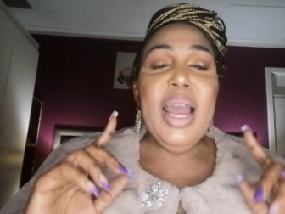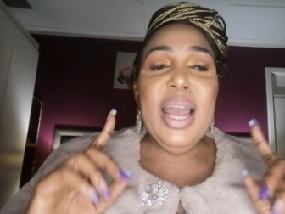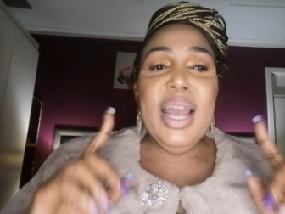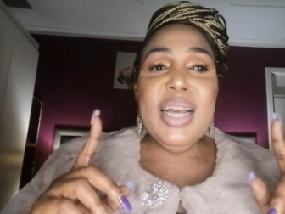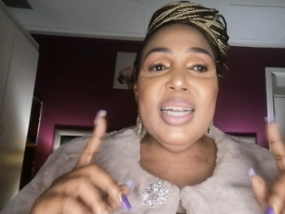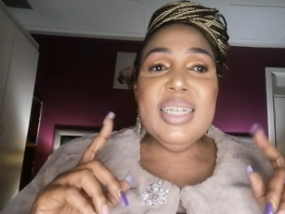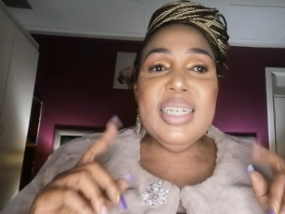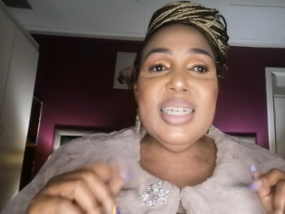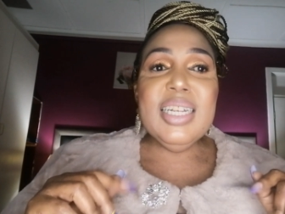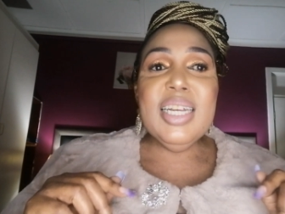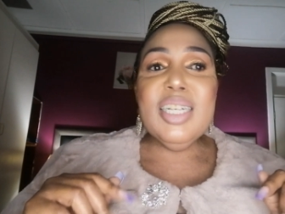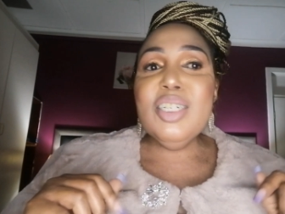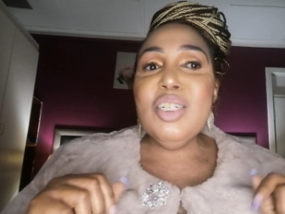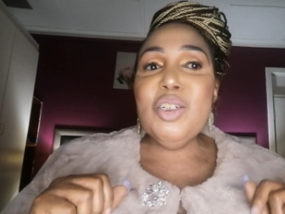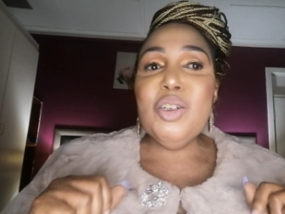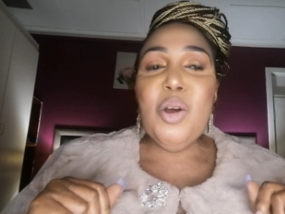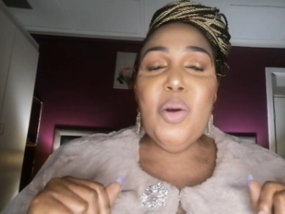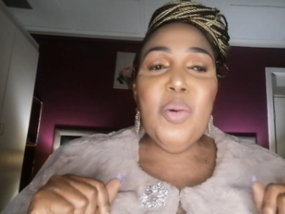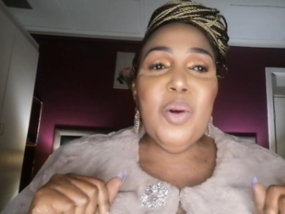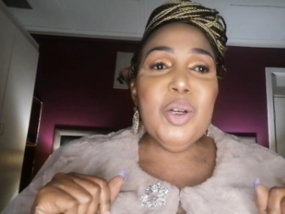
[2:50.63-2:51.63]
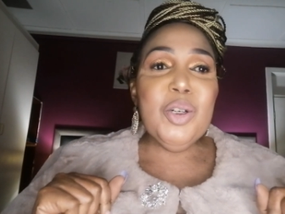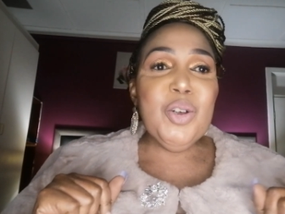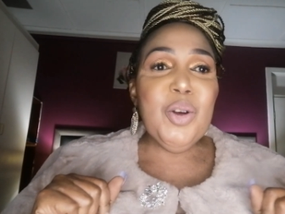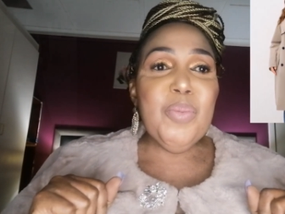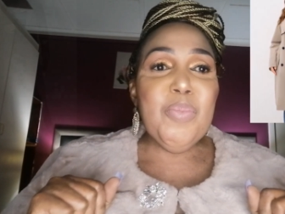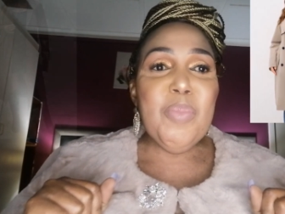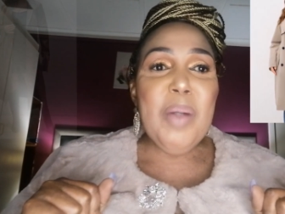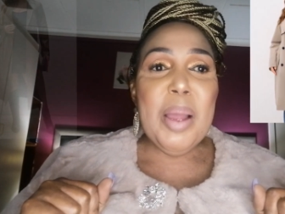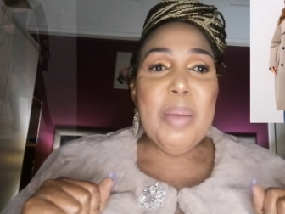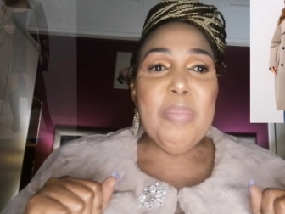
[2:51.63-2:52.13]
Add that in your
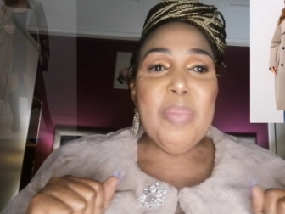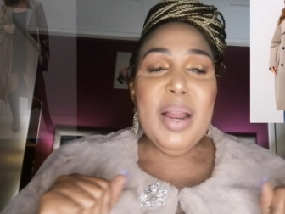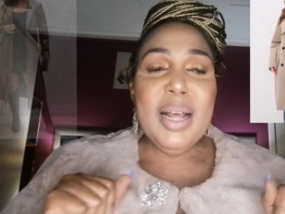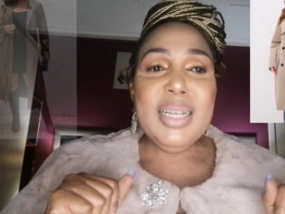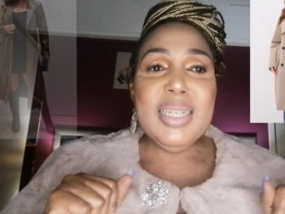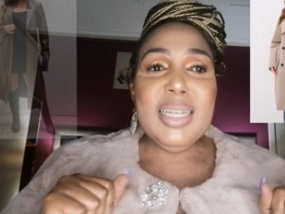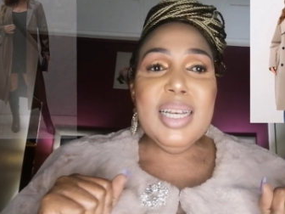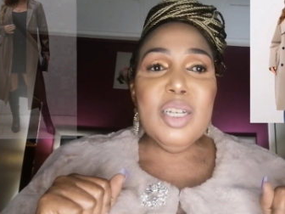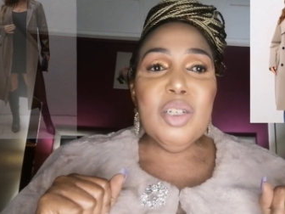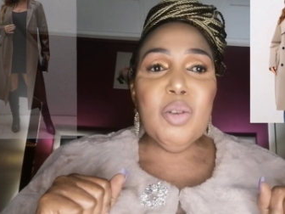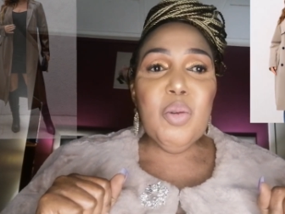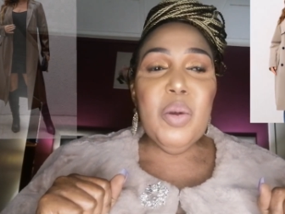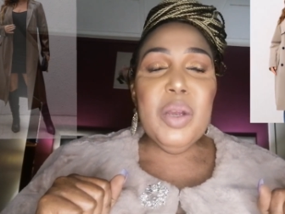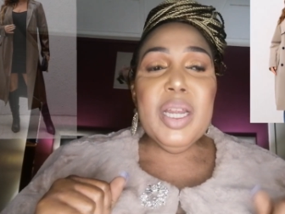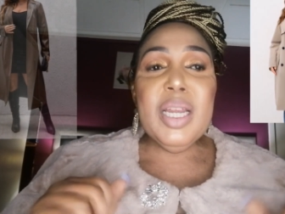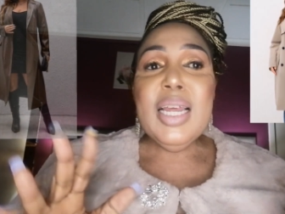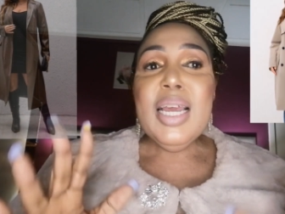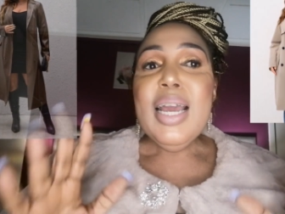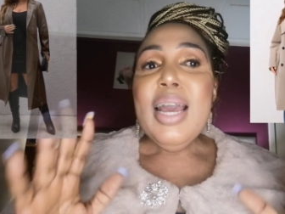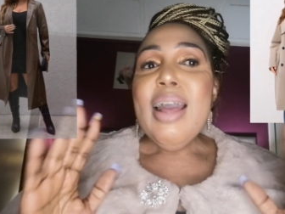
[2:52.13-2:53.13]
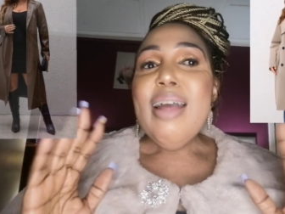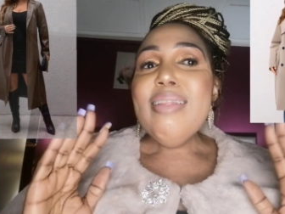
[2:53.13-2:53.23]
wardrobe, my plus size queen.